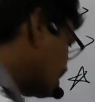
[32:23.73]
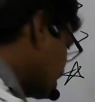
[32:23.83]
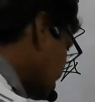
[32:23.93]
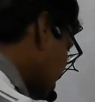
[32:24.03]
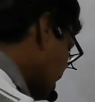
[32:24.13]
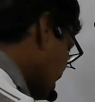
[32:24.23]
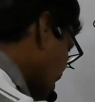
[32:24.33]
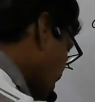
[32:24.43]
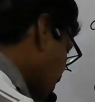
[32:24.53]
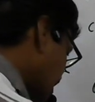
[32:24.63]
This is the
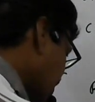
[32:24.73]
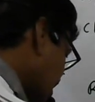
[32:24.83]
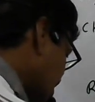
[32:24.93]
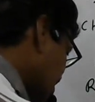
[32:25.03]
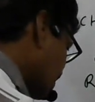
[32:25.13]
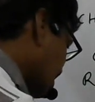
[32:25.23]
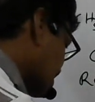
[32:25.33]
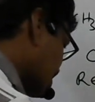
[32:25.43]
primary C plus